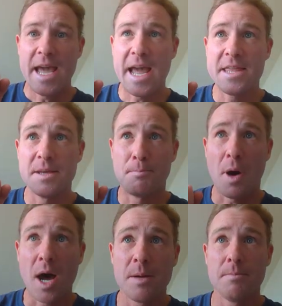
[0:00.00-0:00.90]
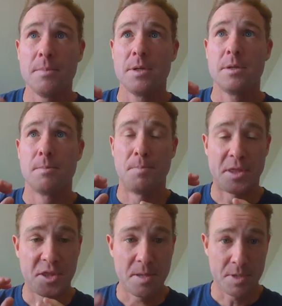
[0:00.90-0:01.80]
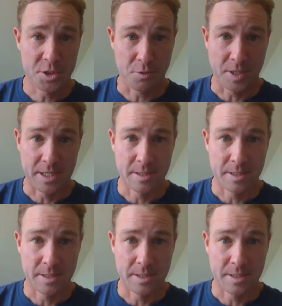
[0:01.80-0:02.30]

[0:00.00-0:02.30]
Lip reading: and the bottom bathymetry,